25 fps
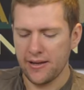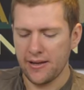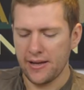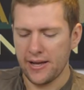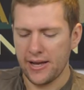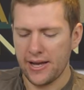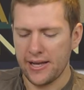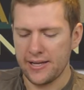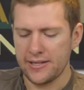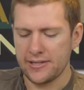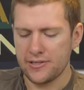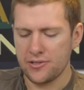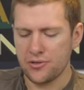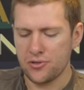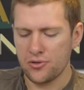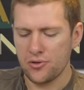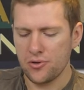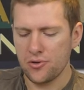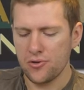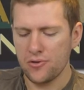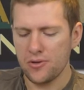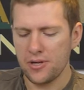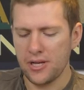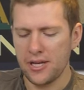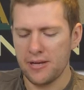It's
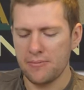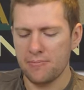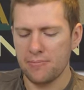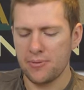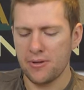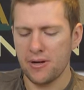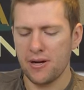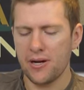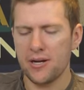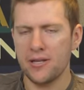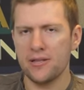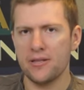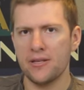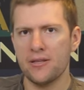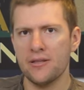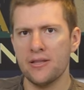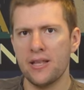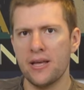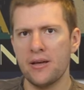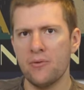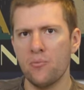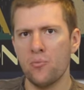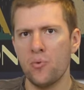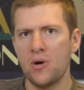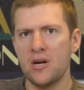strongly implied that,
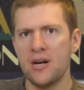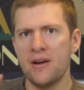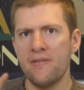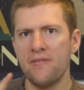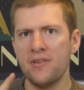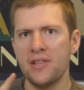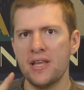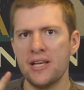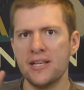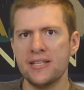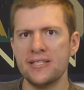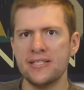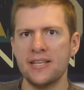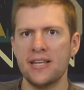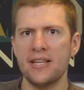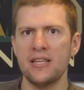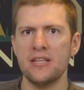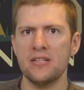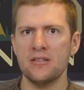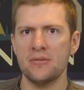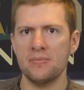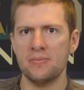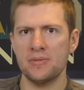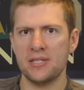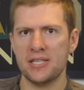that wherever they sent
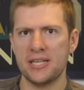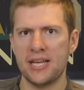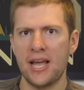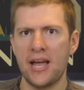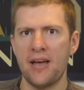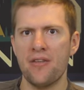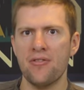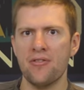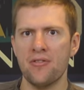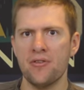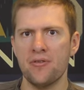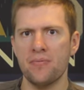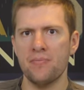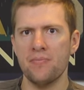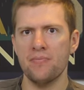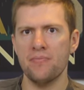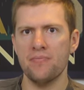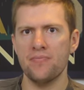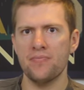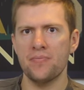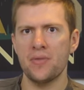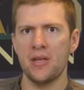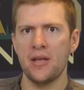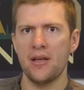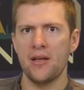them to get them,
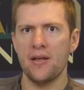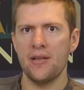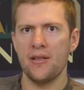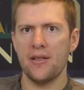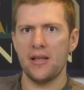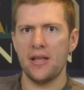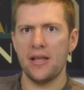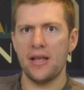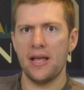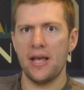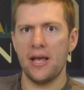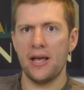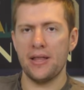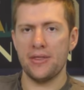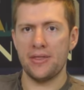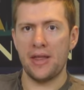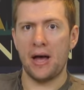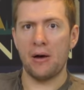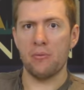it, that